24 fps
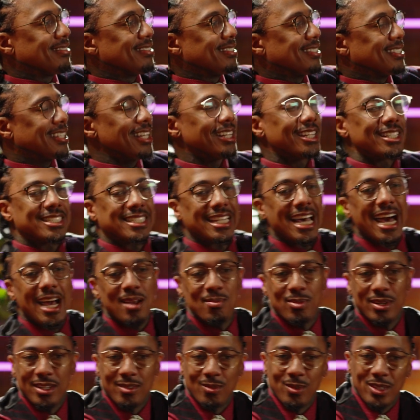
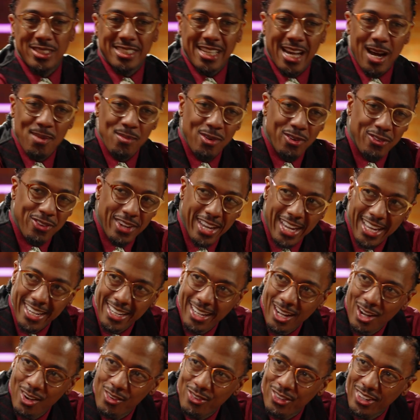psilocybin, which I'm a fan
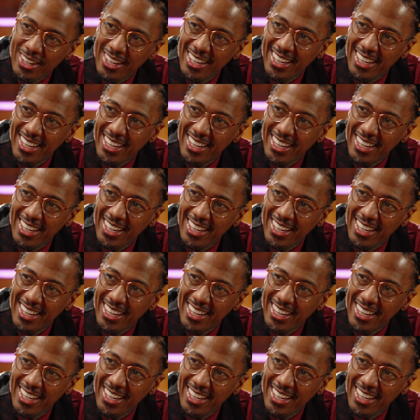of.